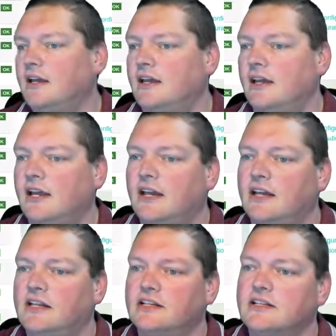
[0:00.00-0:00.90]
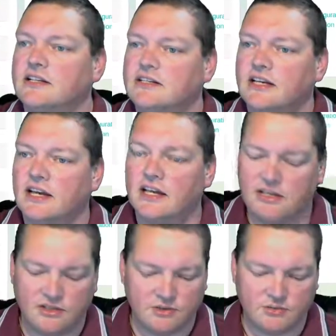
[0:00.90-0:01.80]
and it's going to say, hey,
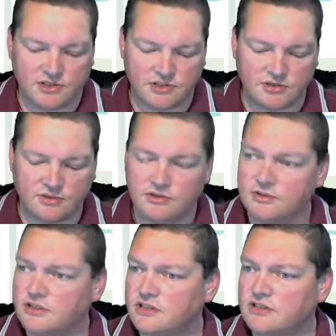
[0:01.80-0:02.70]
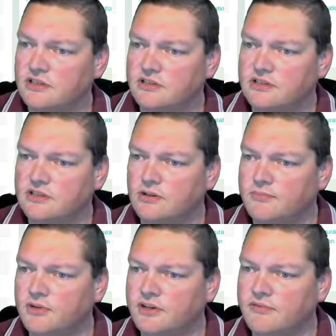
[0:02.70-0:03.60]
do you want to do this? This is your
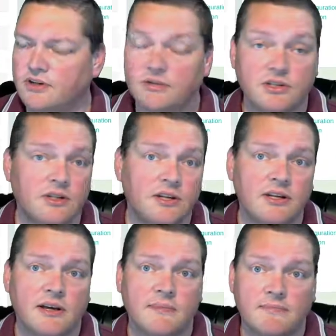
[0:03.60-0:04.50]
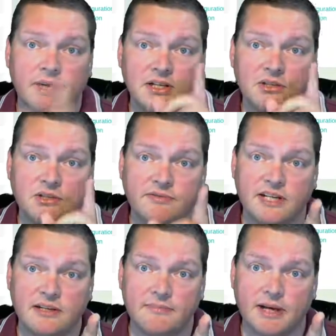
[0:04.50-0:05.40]
point of no return. Make sure you've
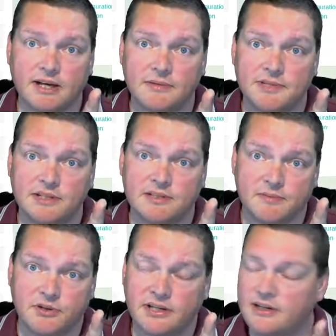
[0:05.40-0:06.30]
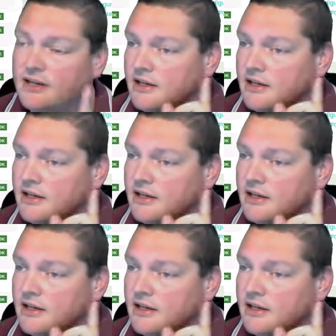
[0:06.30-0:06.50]
taken backups at this point.